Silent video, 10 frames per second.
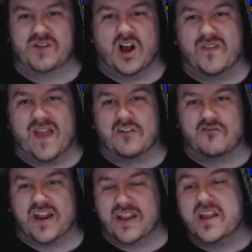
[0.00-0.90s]
aren't that
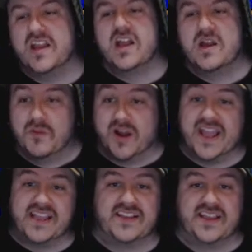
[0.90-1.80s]
great, but
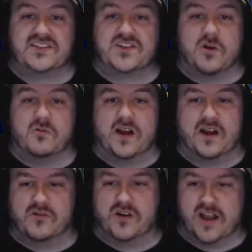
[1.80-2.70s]
it's gone
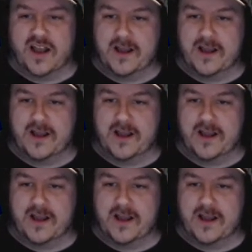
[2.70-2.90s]
well.